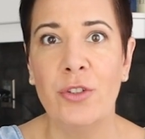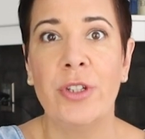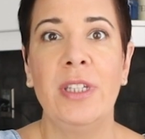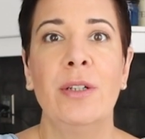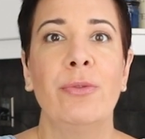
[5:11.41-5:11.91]

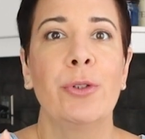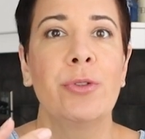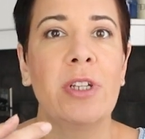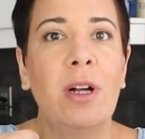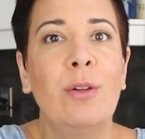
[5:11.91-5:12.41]
to give
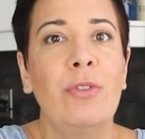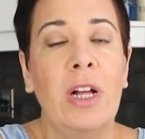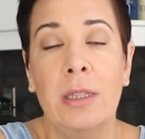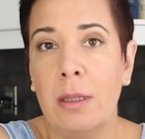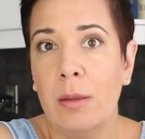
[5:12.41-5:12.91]
yourself
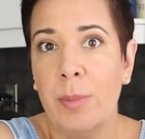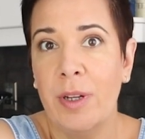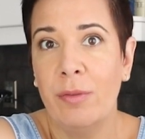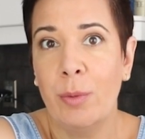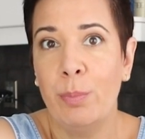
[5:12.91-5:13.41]
a little
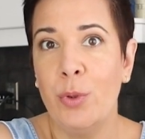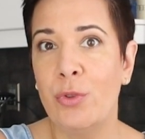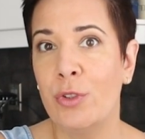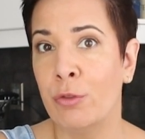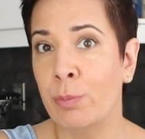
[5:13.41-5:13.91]
bit of a
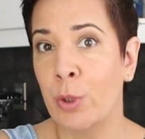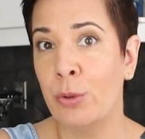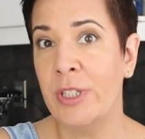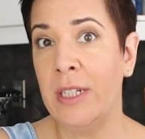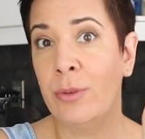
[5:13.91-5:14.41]
boost of
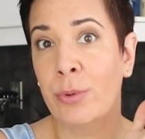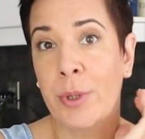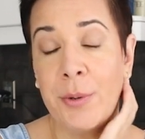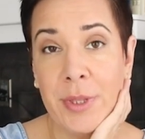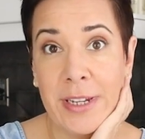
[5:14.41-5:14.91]
protein
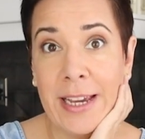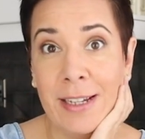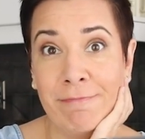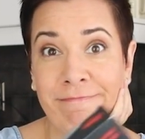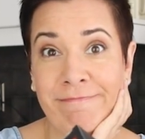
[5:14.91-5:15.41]
throughout the day.